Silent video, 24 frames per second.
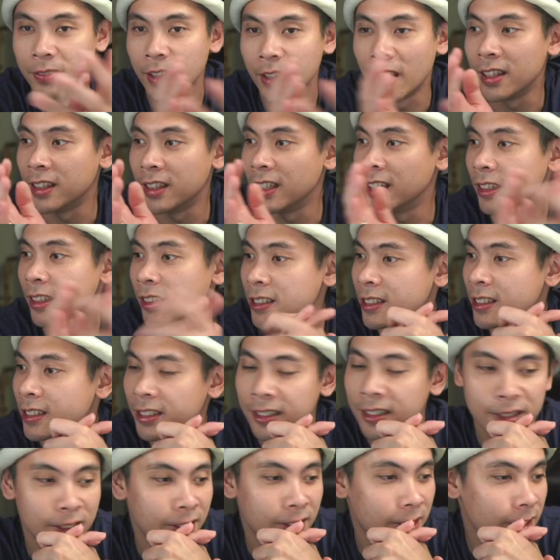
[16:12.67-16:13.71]
I think,
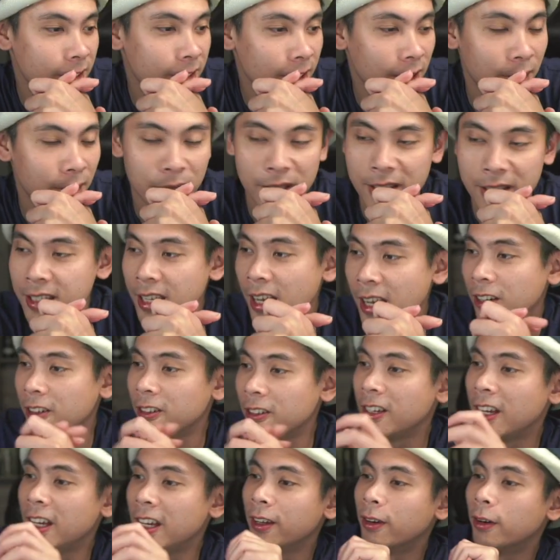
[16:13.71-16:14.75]
this coming
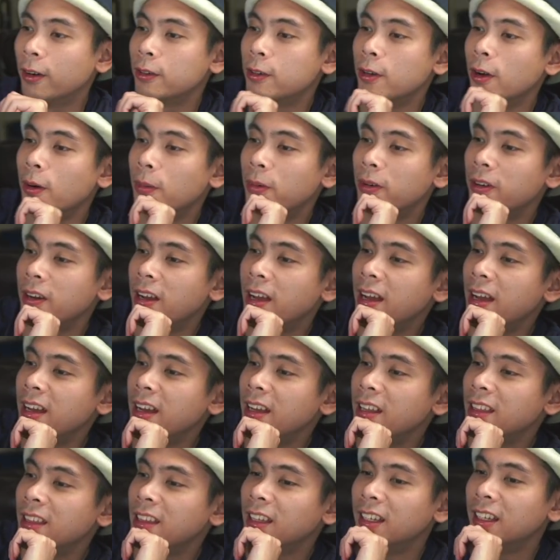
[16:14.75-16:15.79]
Saturday, October
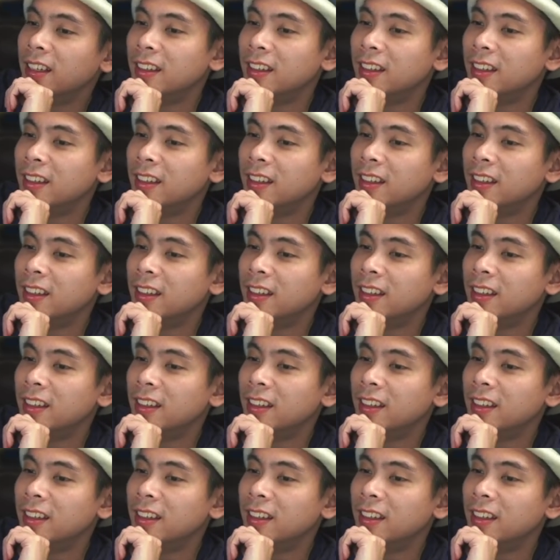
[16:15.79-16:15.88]
8th.